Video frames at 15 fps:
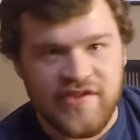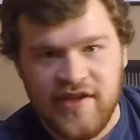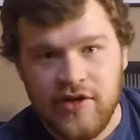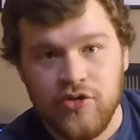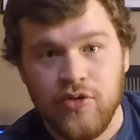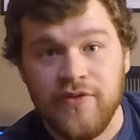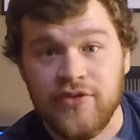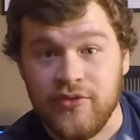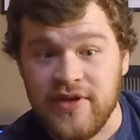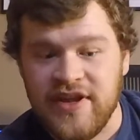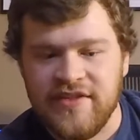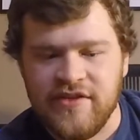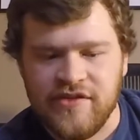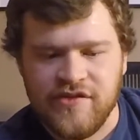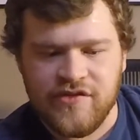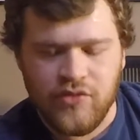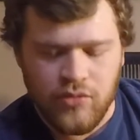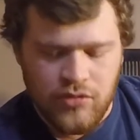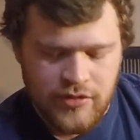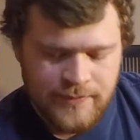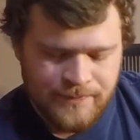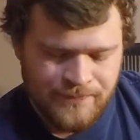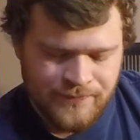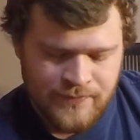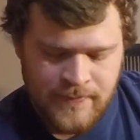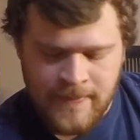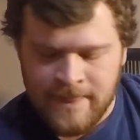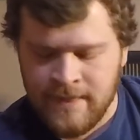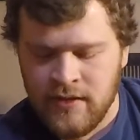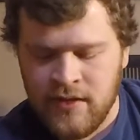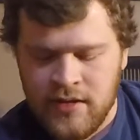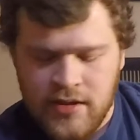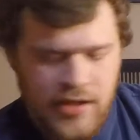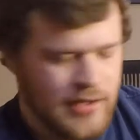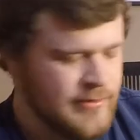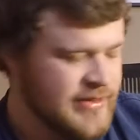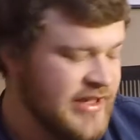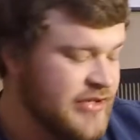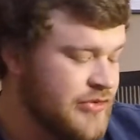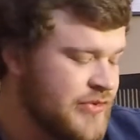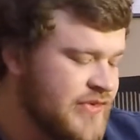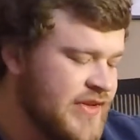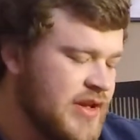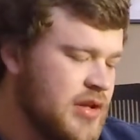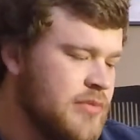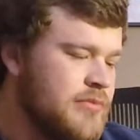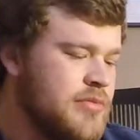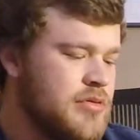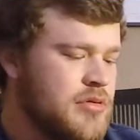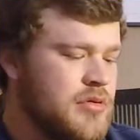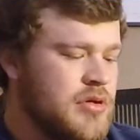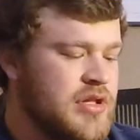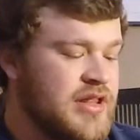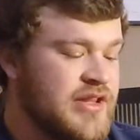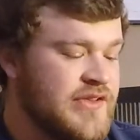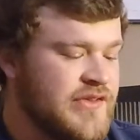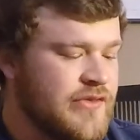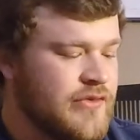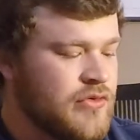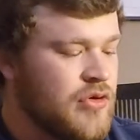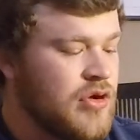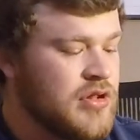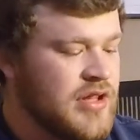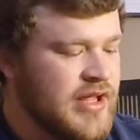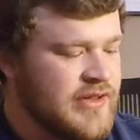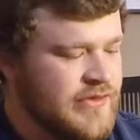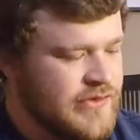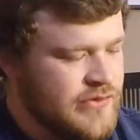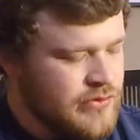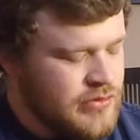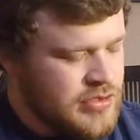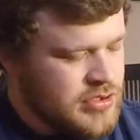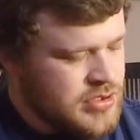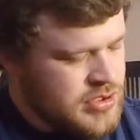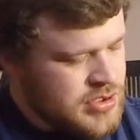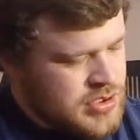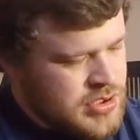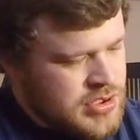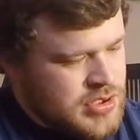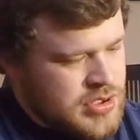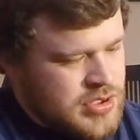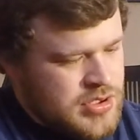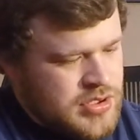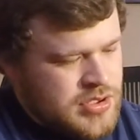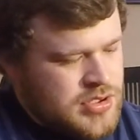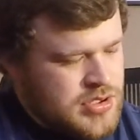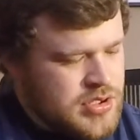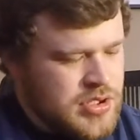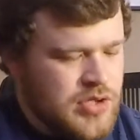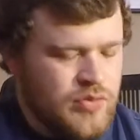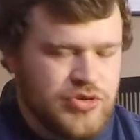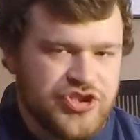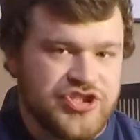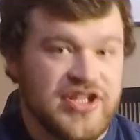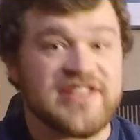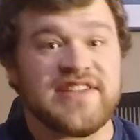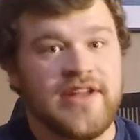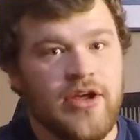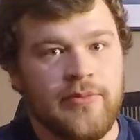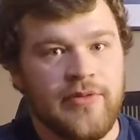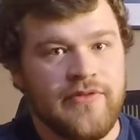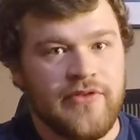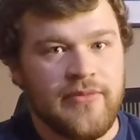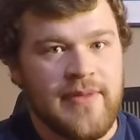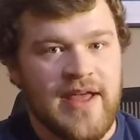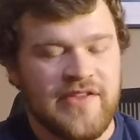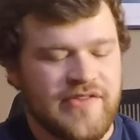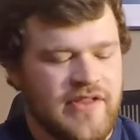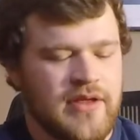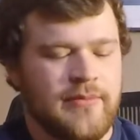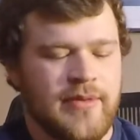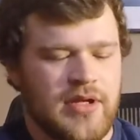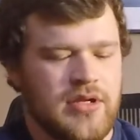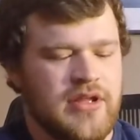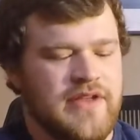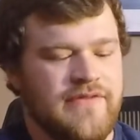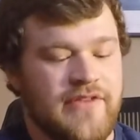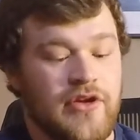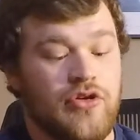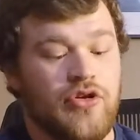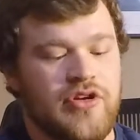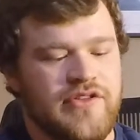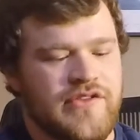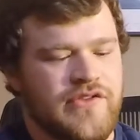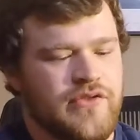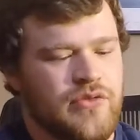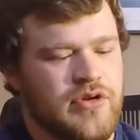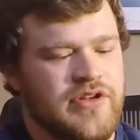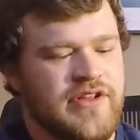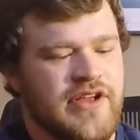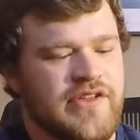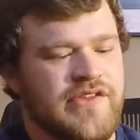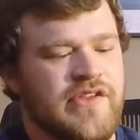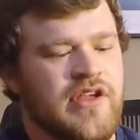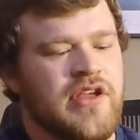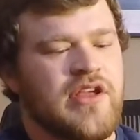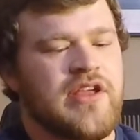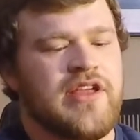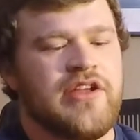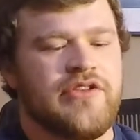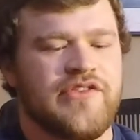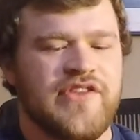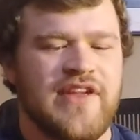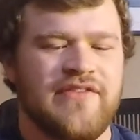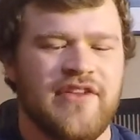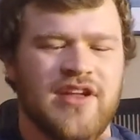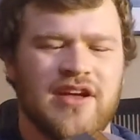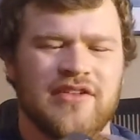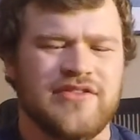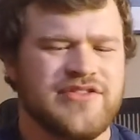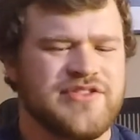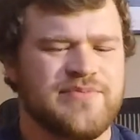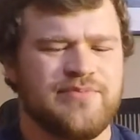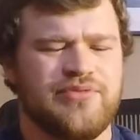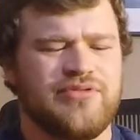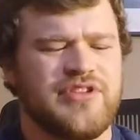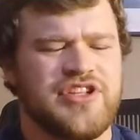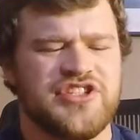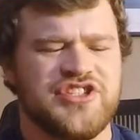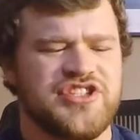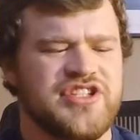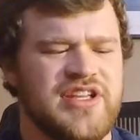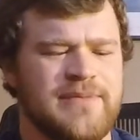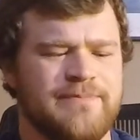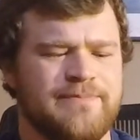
I don't know if they're in the store, but they do sell them, at least on their online store, which doesn't help you for the mask thing. But if they are in the store, it does. Here's safety goggles, pretty cheap.